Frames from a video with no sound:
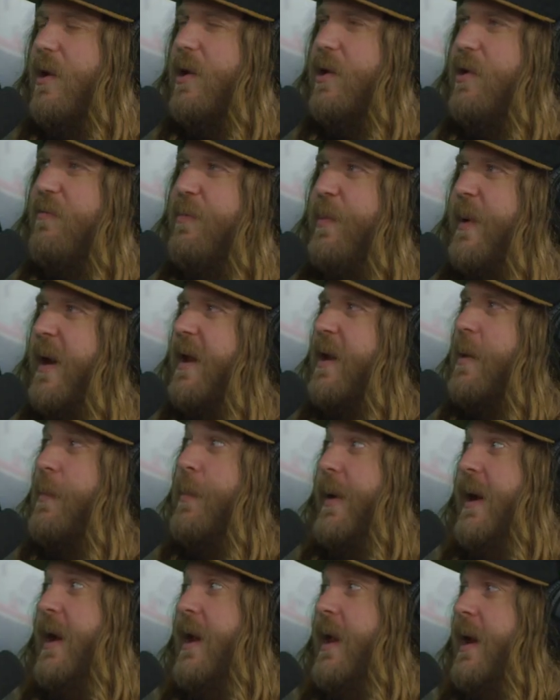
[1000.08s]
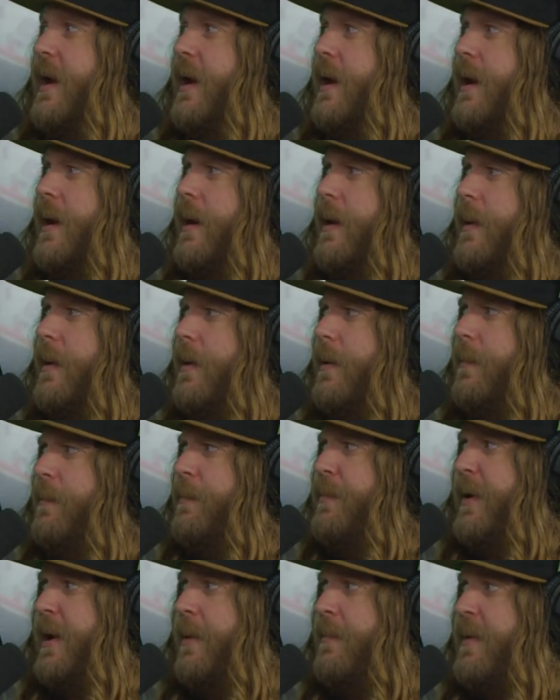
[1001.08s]
you've been competing
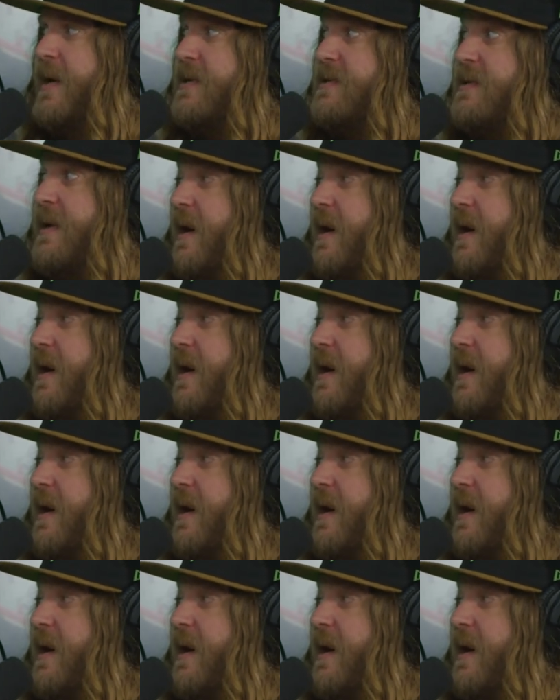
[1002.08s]
bmx